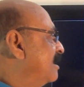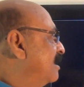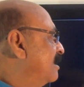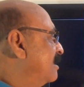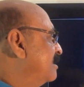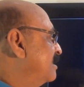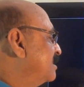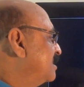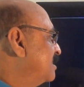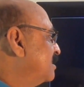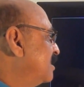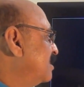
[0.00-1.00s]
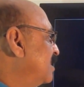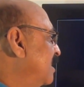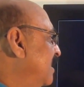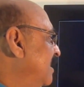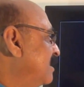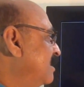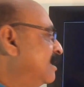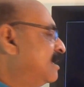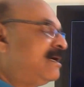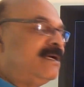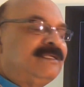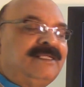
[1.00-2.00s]
This is the
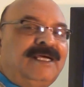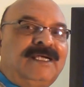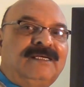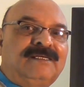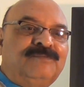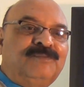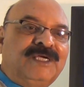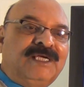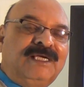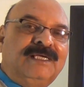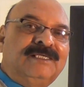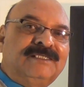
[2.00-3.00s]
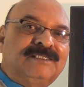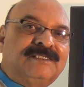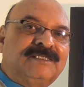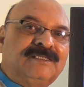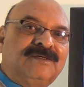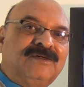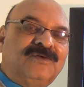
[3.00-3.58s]
area that begins